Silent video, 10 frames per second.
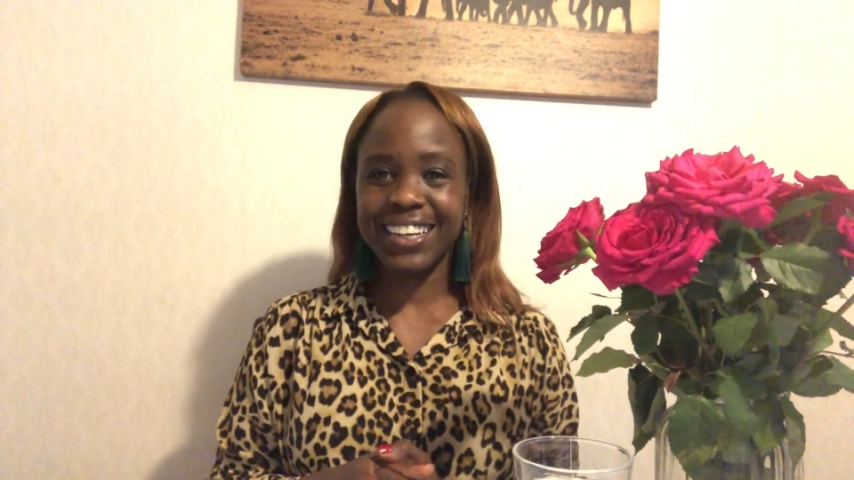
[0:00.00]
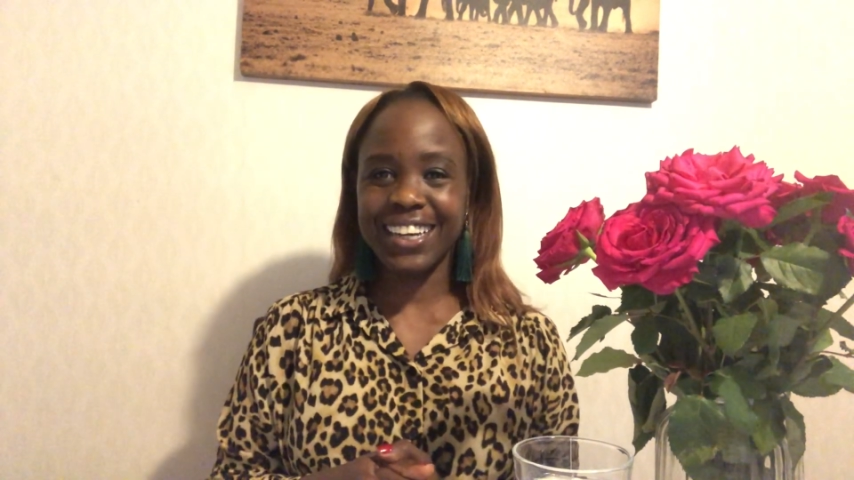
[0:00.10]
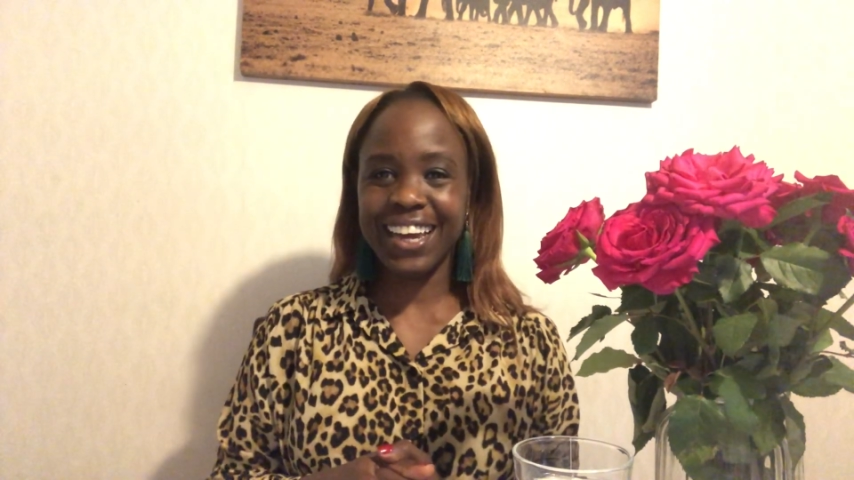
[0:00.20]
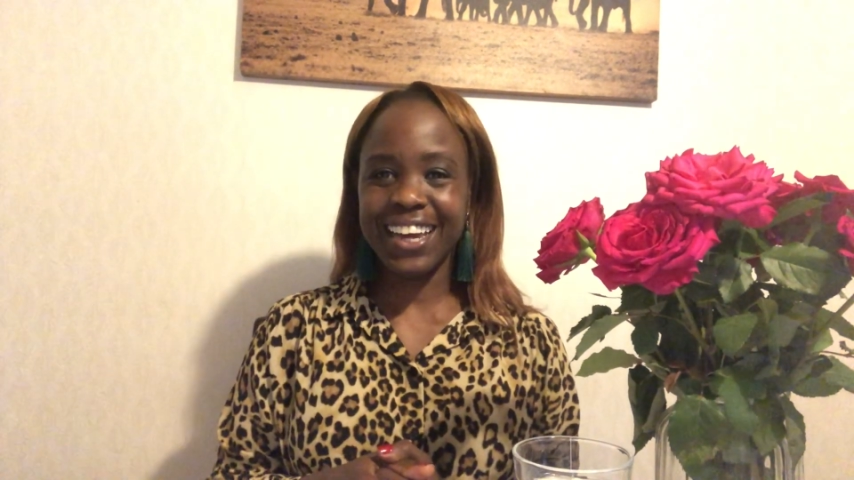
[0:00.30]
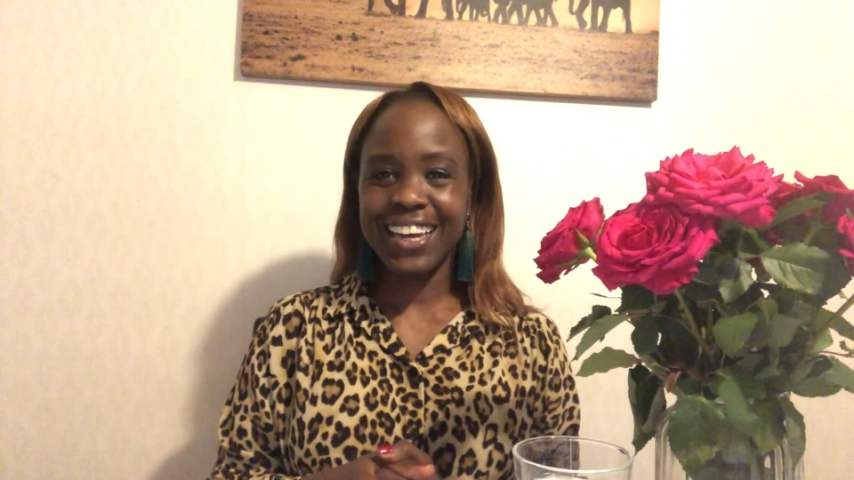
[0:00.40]

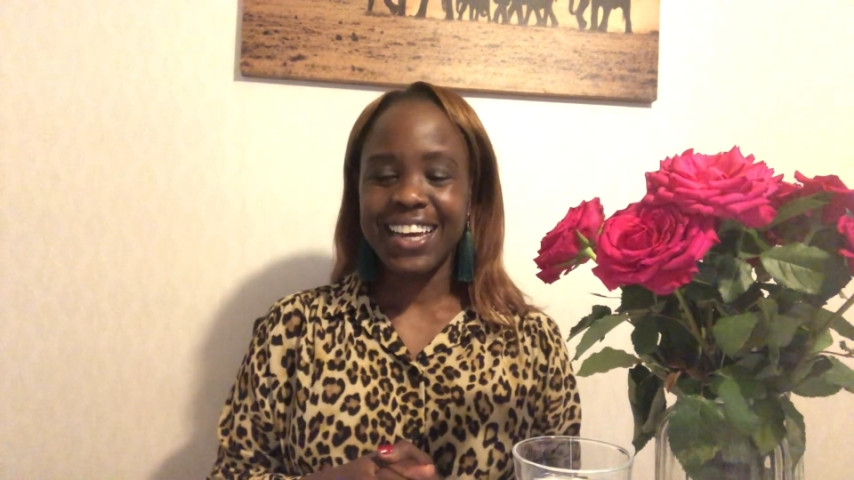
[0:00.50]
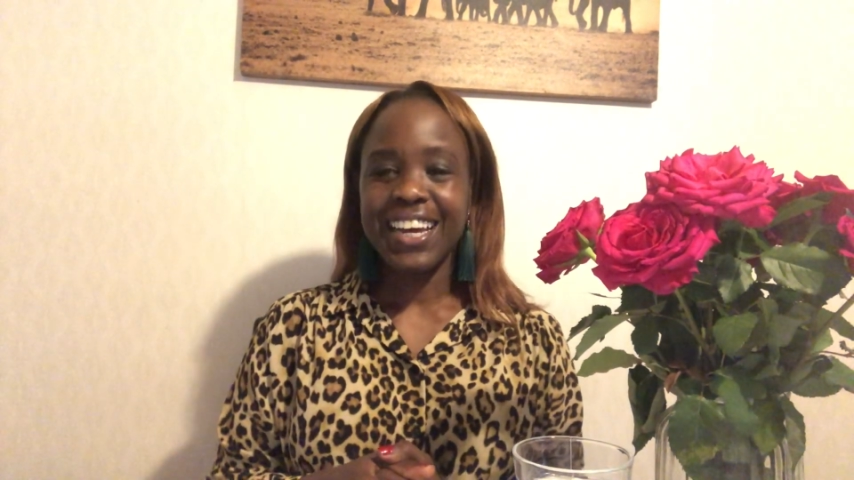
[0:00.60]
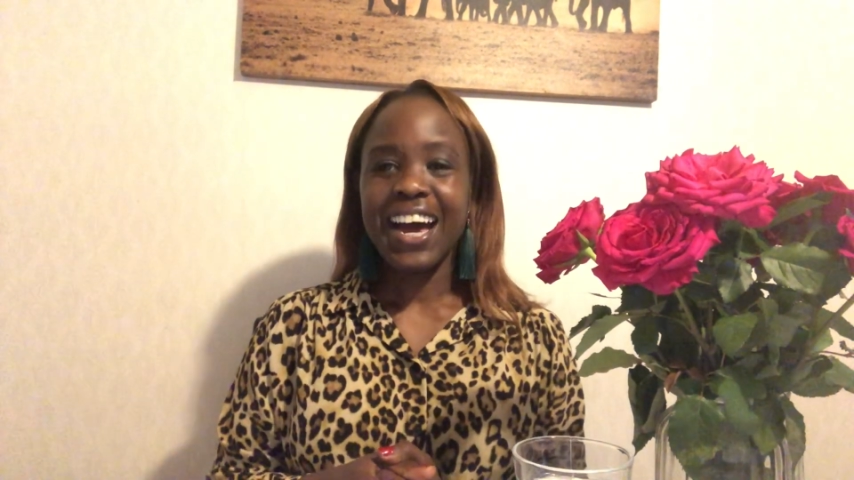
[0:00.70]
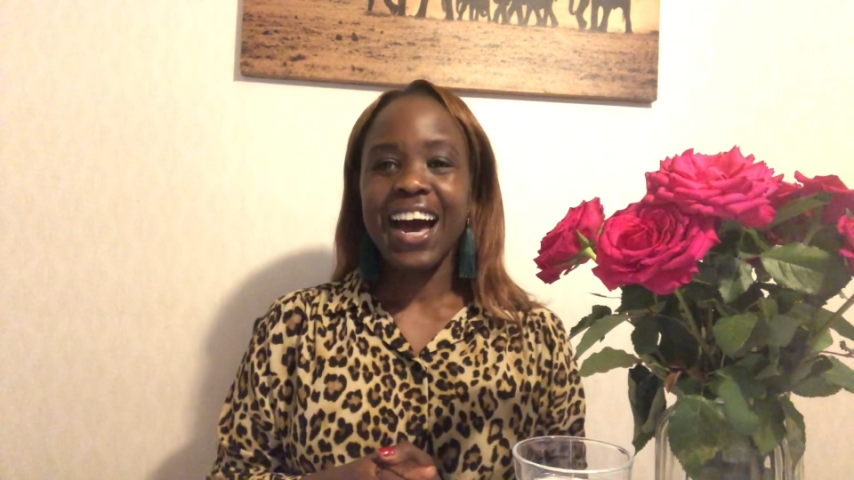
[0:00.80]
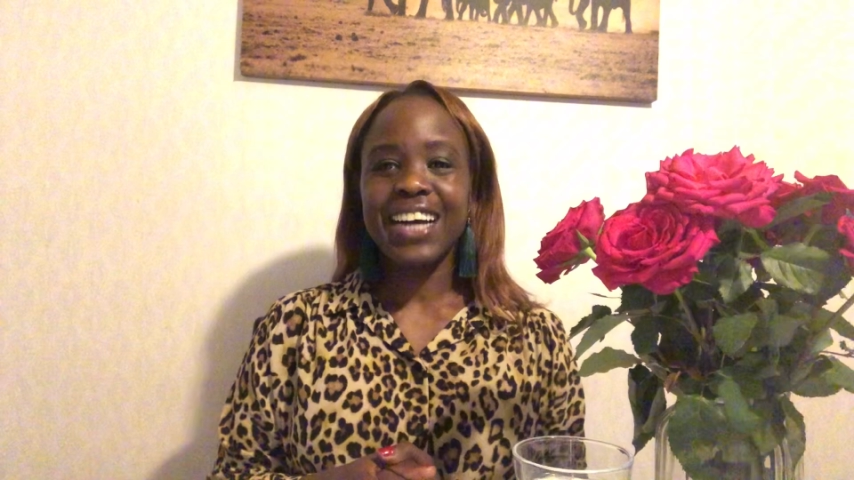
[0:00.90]
Okay?
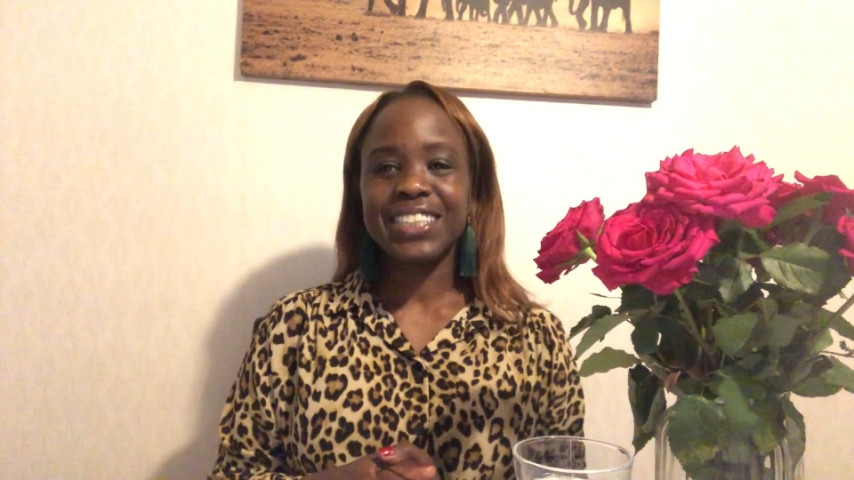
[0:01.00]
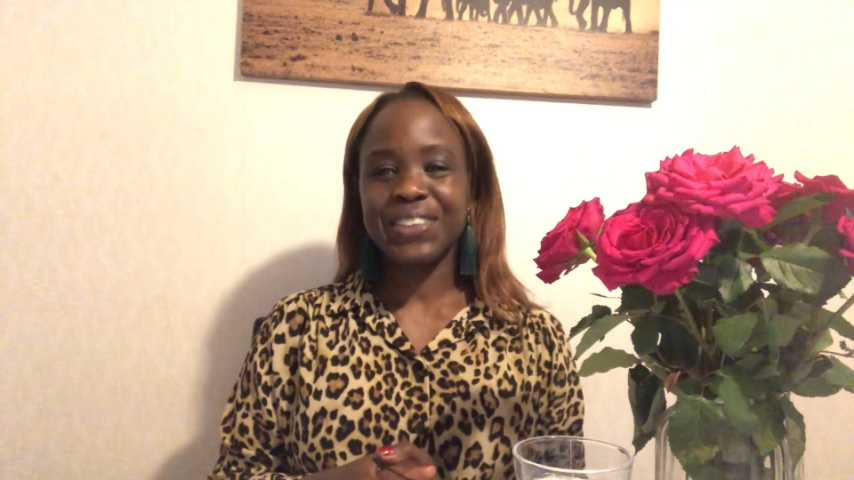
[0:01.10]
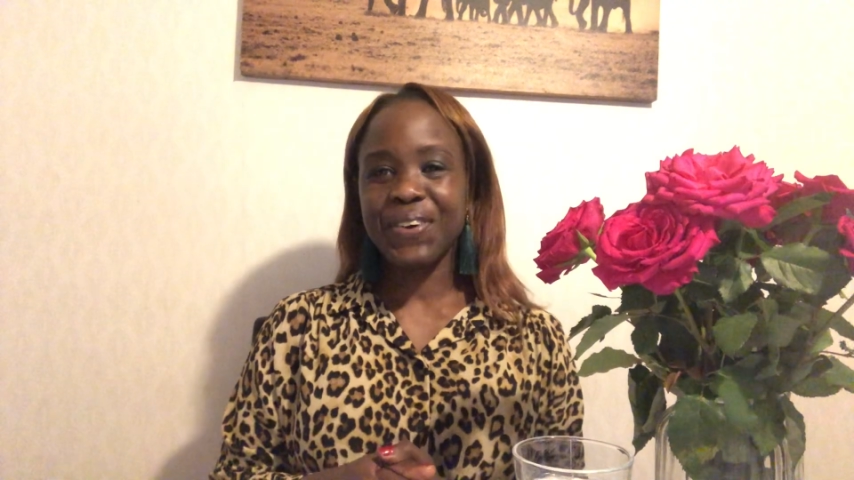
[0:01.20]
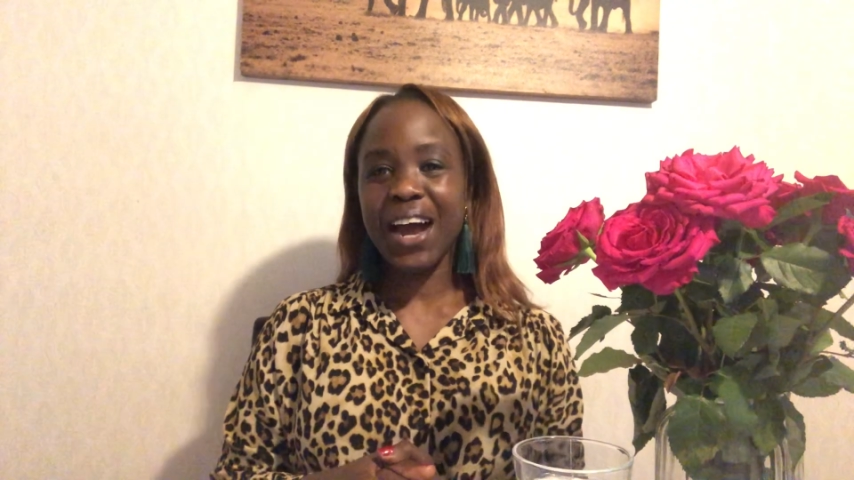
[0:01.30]
So